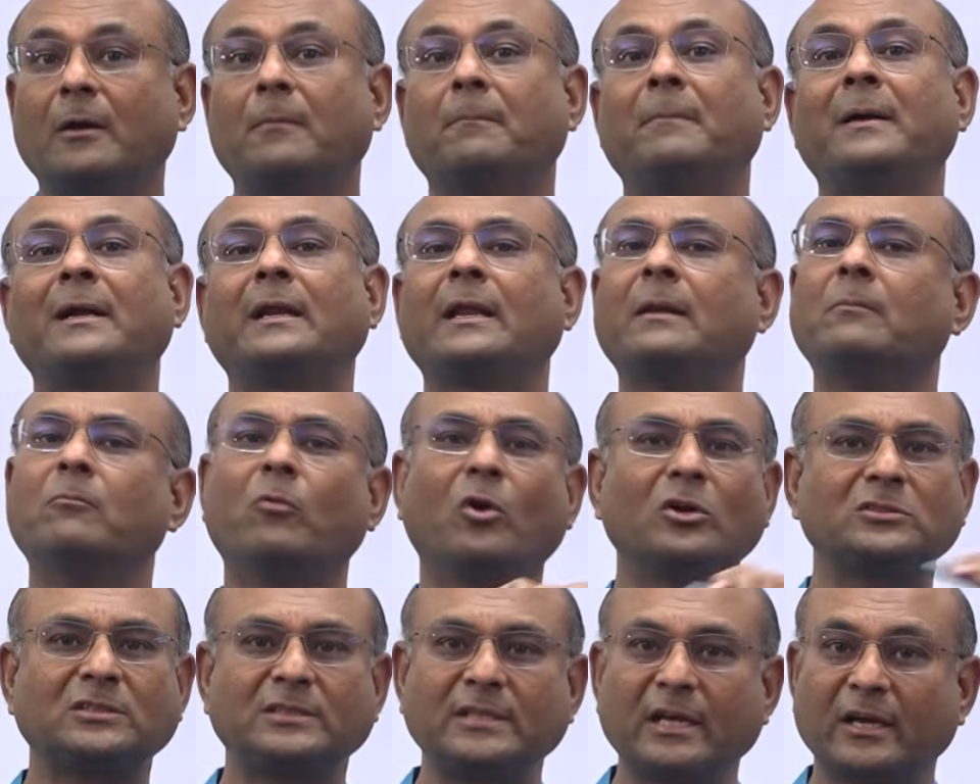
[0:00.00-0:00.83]
But in
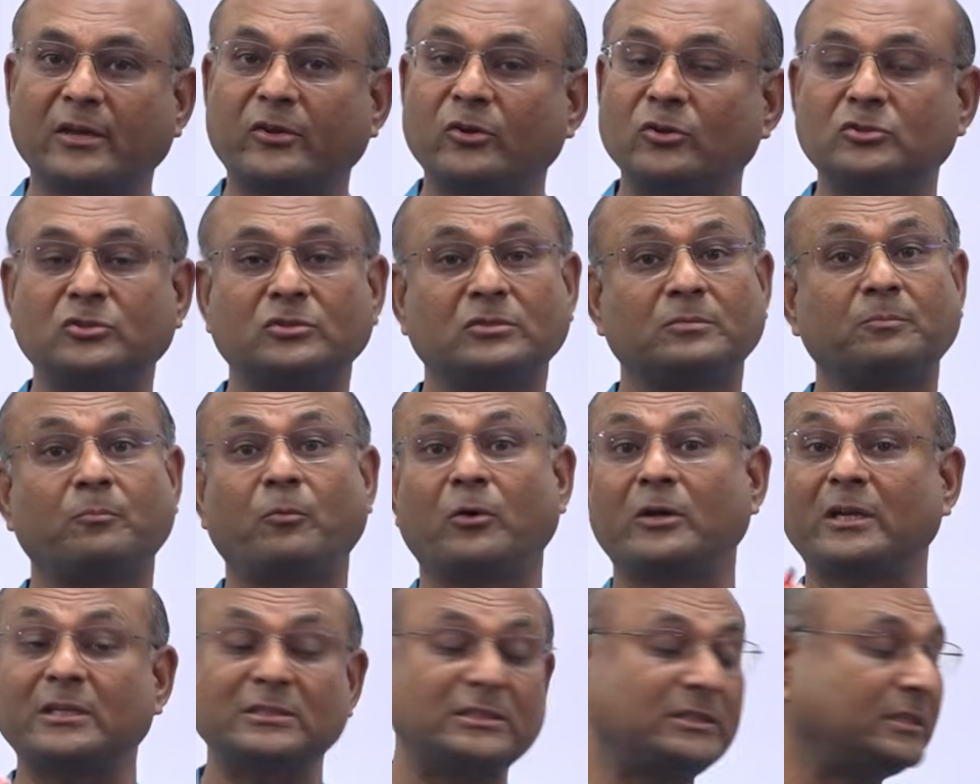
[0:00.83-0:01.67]
most circuits,
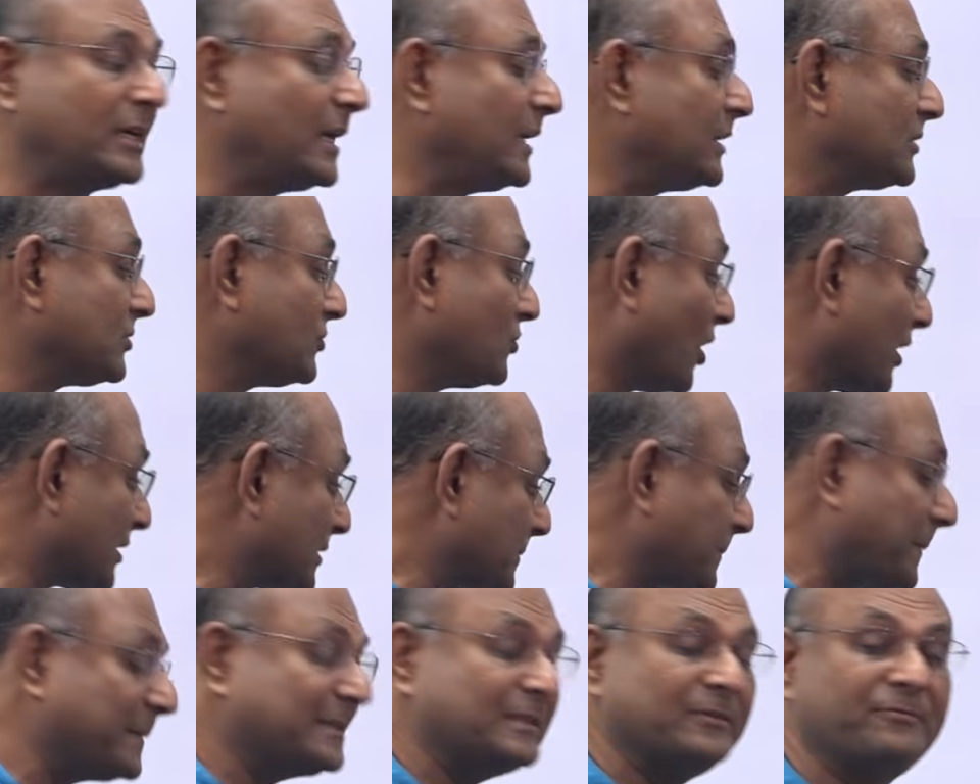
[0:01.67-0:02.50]
potential is not
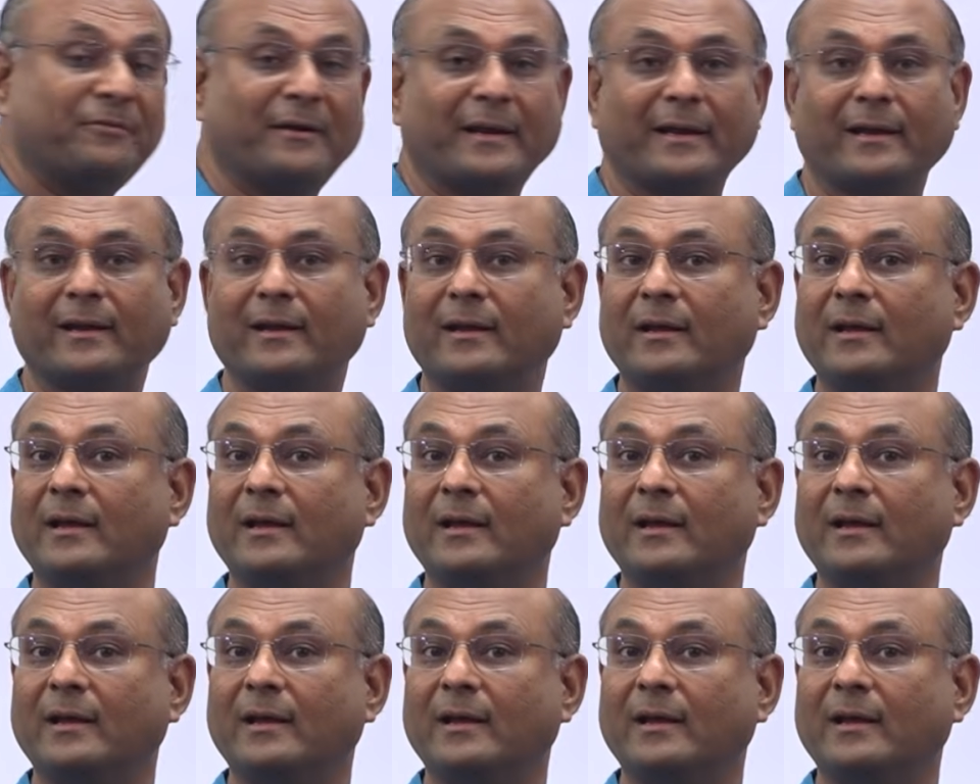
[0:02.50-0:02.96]
specified.